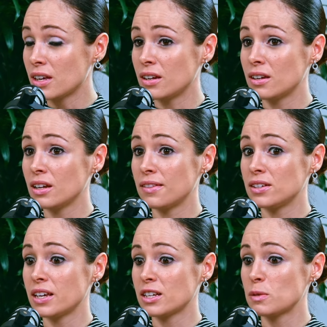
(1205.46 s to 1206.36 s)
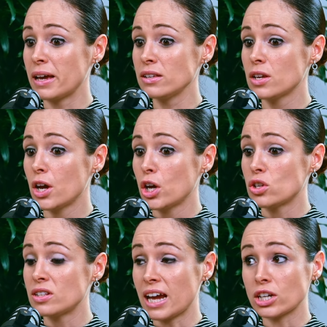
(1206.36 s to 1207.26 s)
in the tech space.
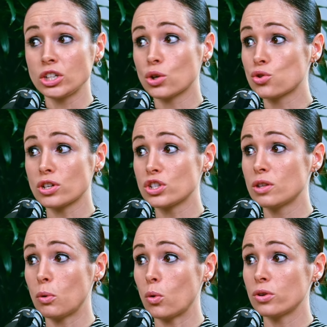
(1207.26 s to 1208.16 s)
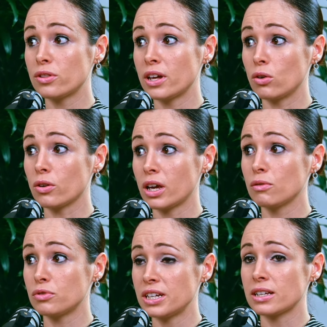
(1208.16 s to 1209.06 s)
So it's actually across the board that are
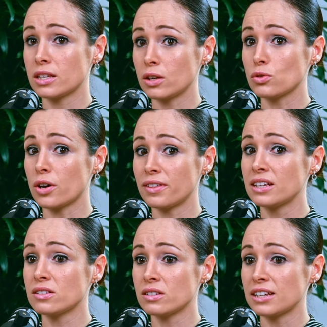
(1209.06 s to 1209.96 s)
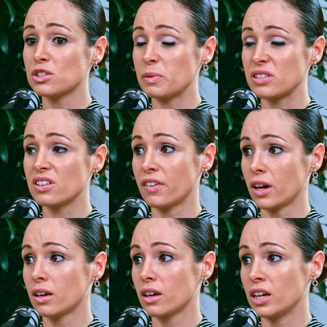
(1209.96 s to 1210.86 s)
looking for tech skills. Yeah, there isn't a
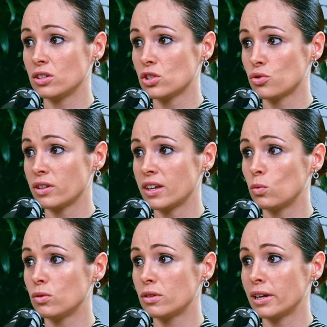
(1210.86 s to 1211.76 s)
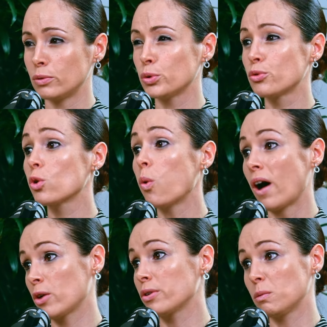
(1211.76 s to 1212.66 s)
specific industry that would
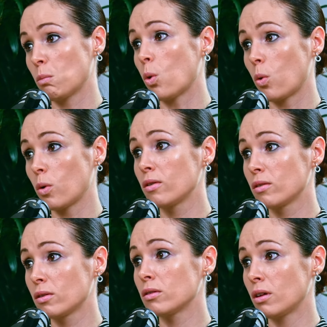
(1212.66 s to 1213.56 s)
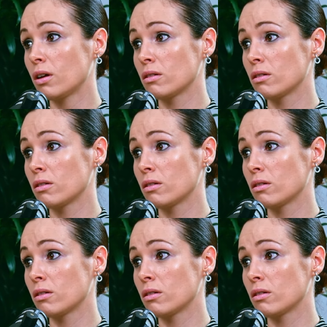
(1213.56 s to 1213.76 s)
require it more. Yeah.